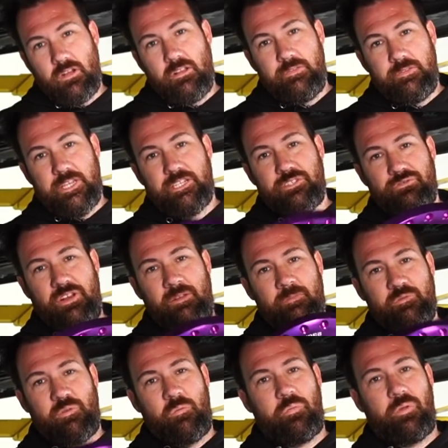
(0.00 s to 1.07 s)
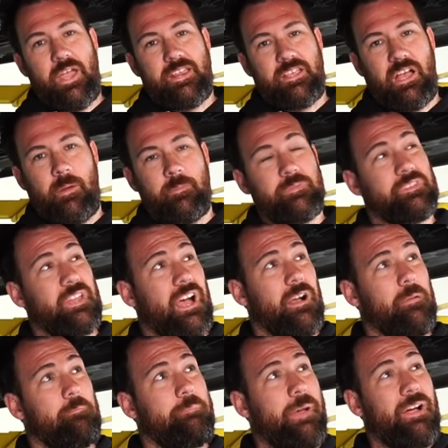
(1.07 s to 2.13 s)
The Extreme twin plate comes
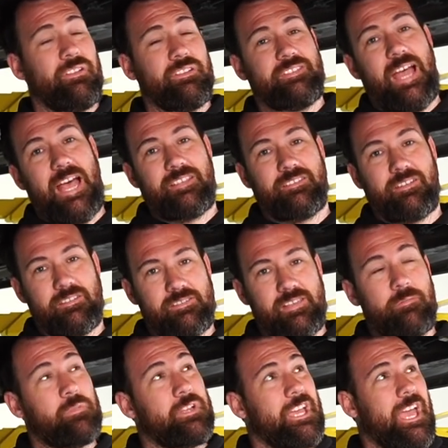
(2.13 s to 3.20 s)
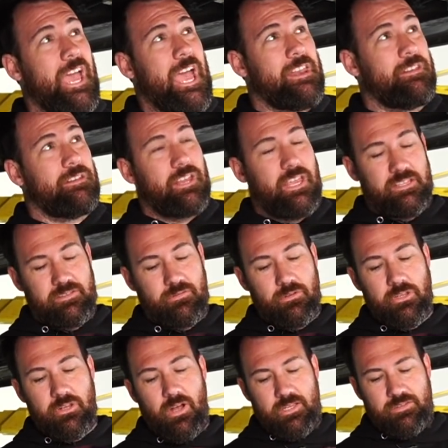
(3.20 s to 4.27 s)
balanced as an assembly, and it's a
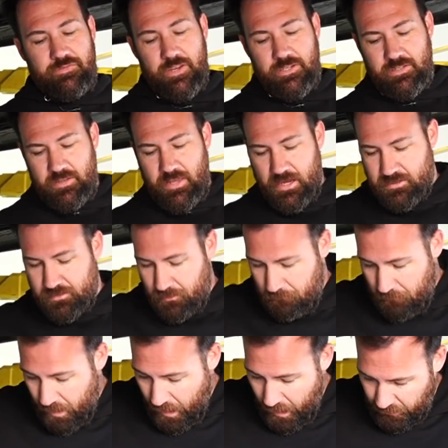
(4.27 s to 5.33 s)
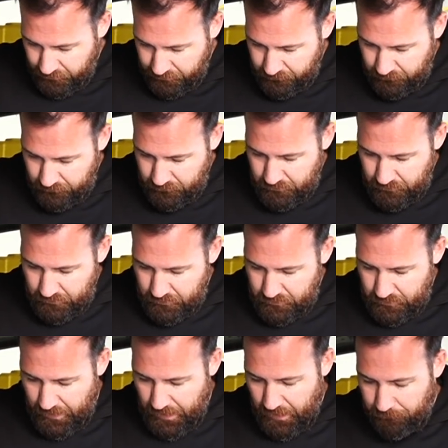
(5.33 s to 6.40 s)
really nice feature that actually mark
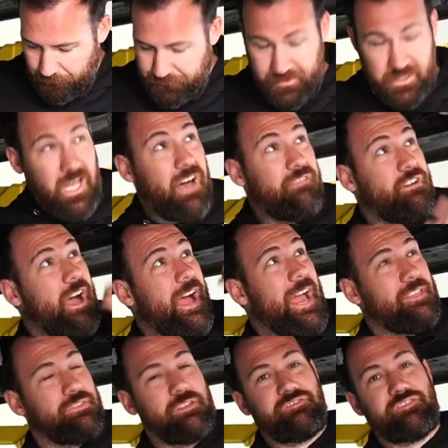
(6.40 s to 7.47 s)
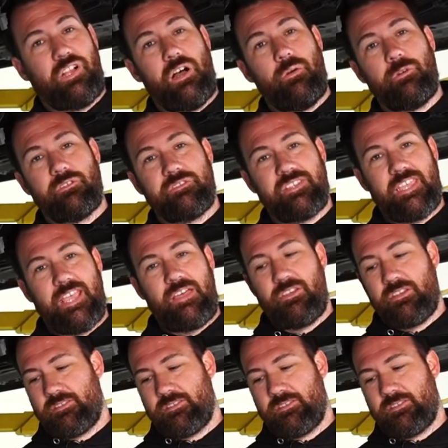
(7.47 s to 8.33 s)
the cover and the flywheel together.